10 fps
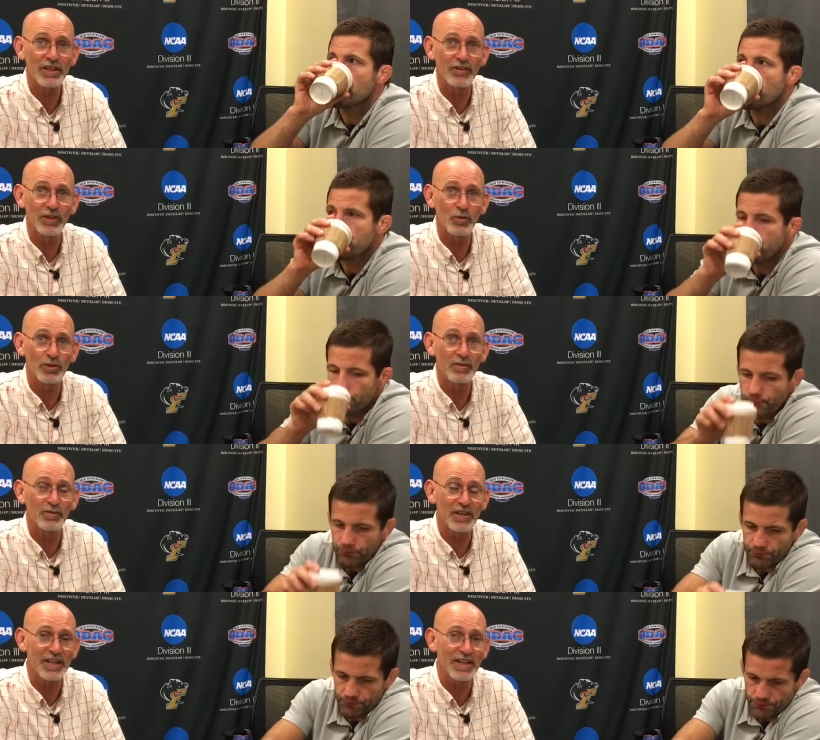Speaker 1: Gary Holden. For
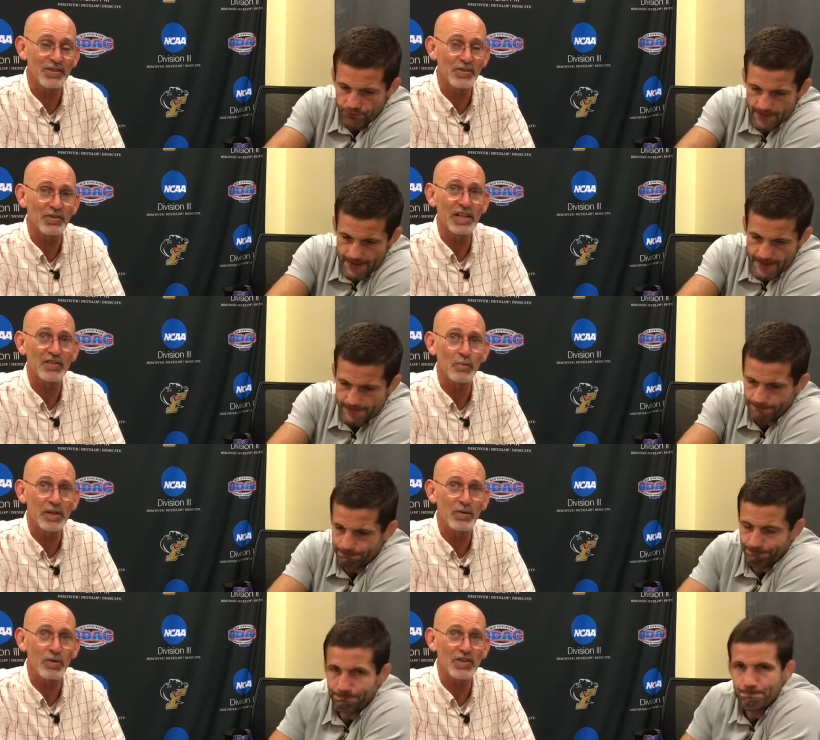Nate Yetzer, thanks for
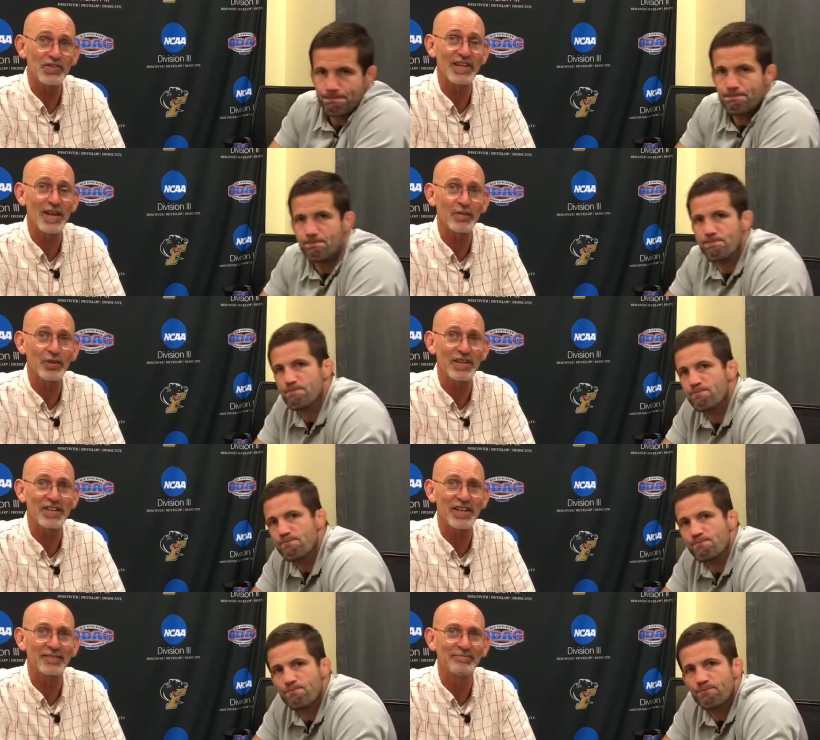being with us, and have a great
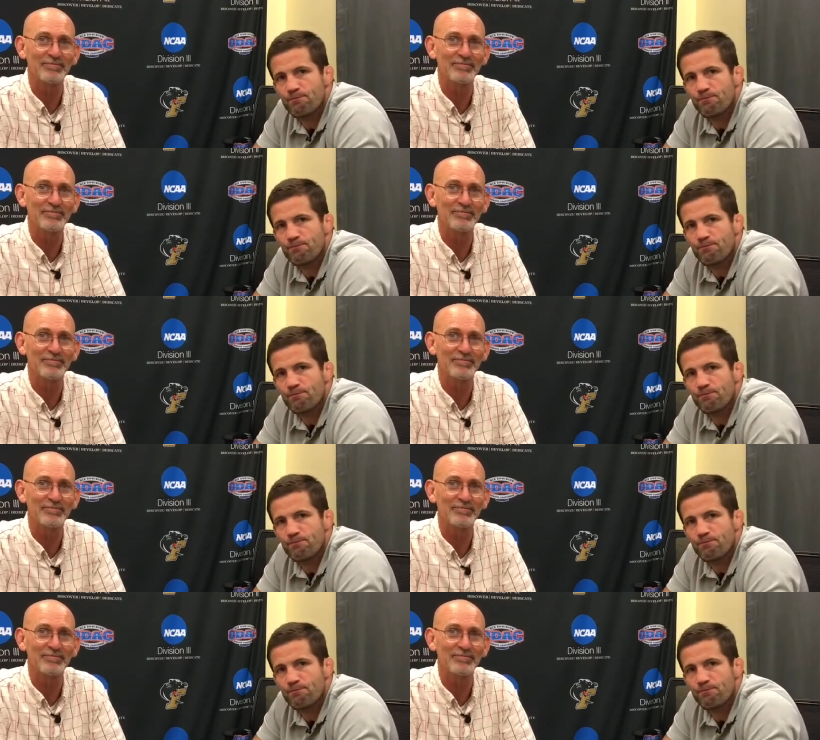day.